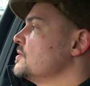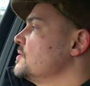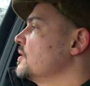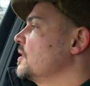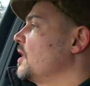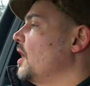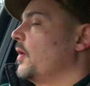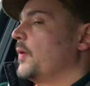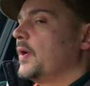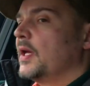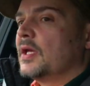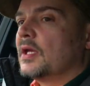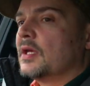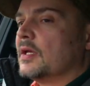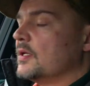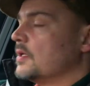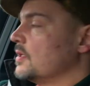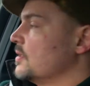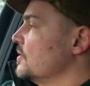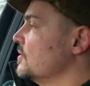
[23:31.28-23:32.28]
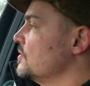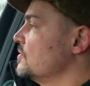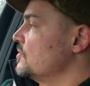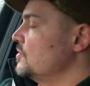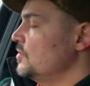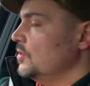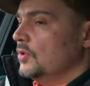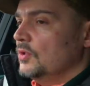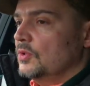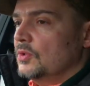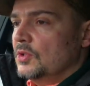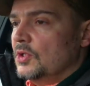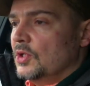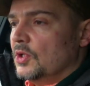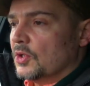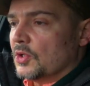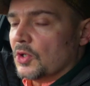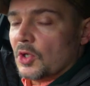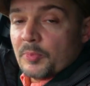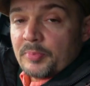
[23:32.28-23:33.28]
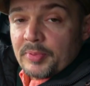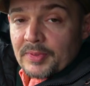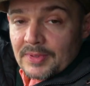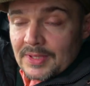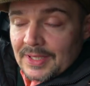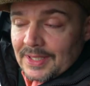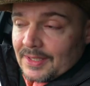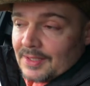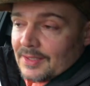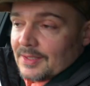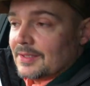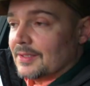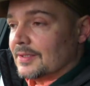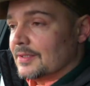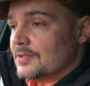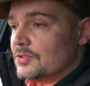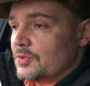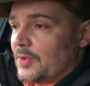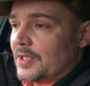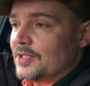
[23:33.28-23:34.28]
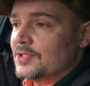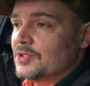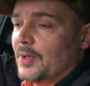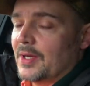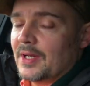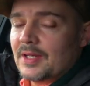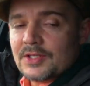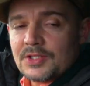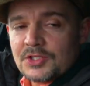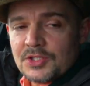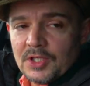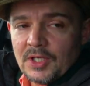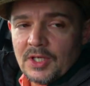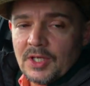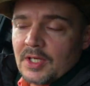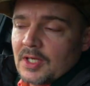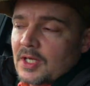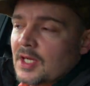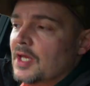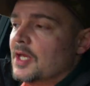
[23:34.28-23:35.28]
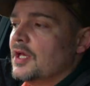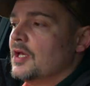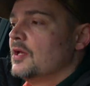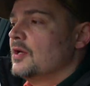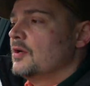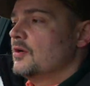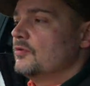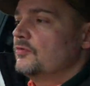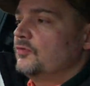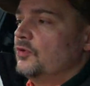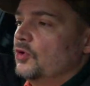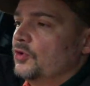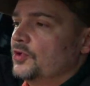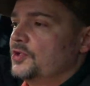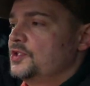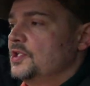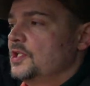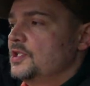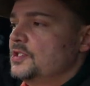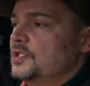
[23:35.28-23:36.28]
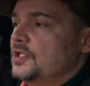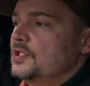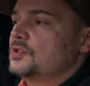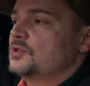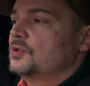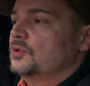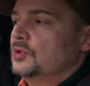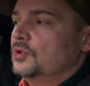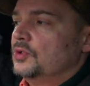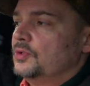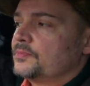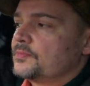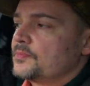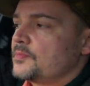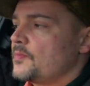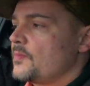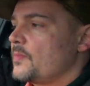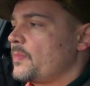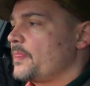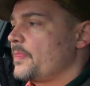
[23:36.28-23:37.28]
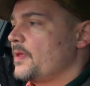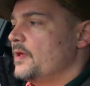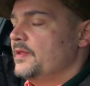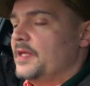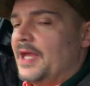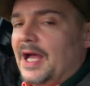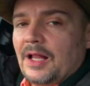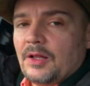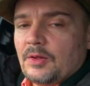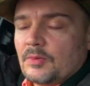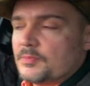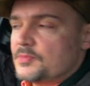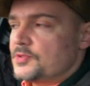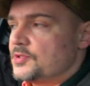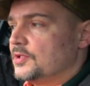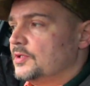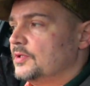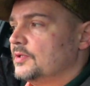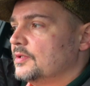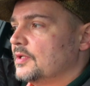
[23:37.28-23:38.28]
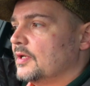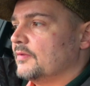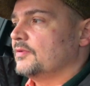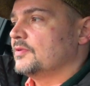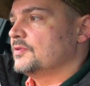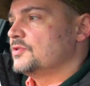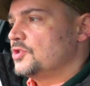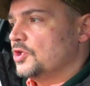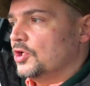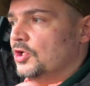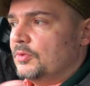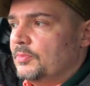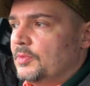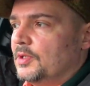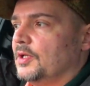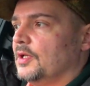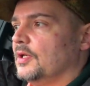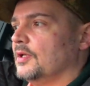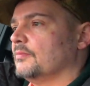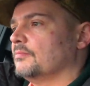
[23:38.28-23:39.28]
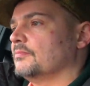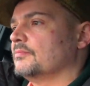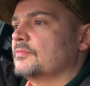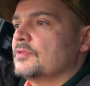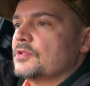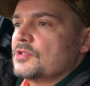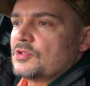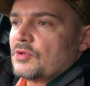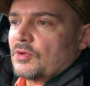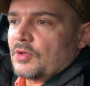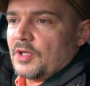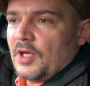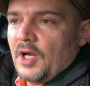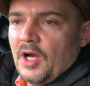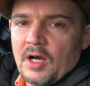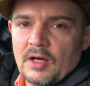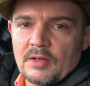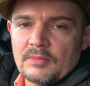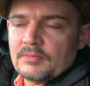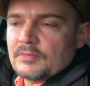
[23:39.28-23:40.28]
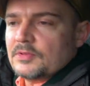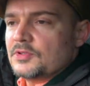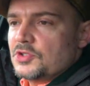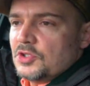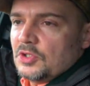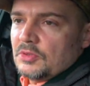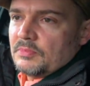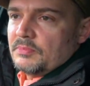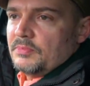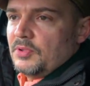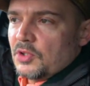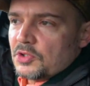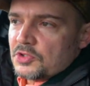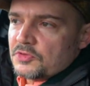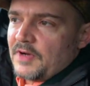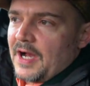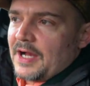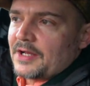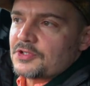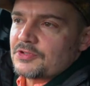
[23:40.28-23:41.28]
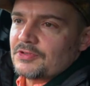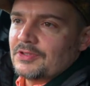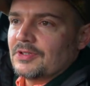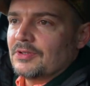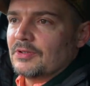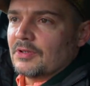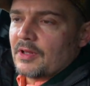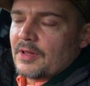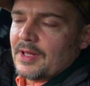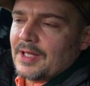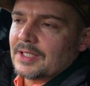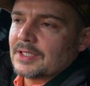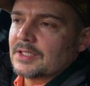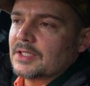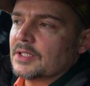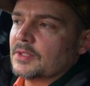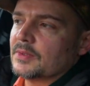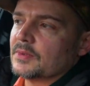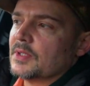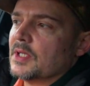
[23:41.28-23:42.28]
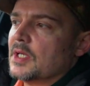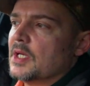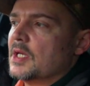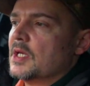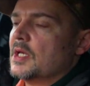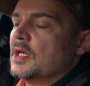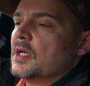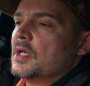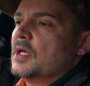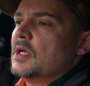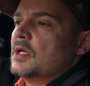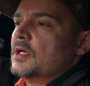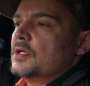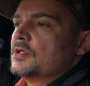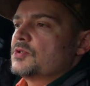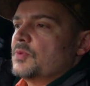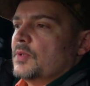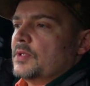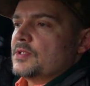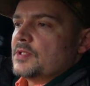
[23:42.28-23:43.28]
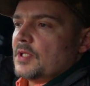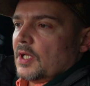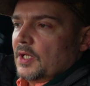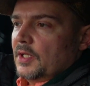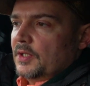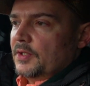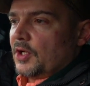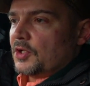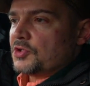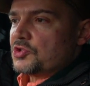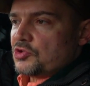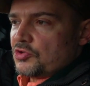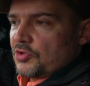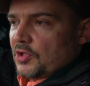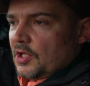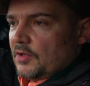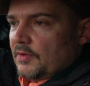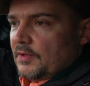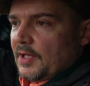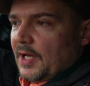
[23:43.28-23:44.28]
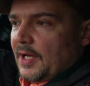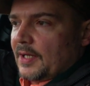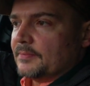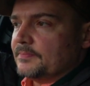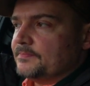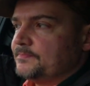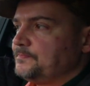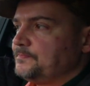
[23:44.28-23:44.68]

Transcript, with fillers: to going to Europe in 2020 this year for the GT Tour in the Alps and having Germany and Stuttgart, which is Porsche factory and all that, in Switzerland, Austria and that.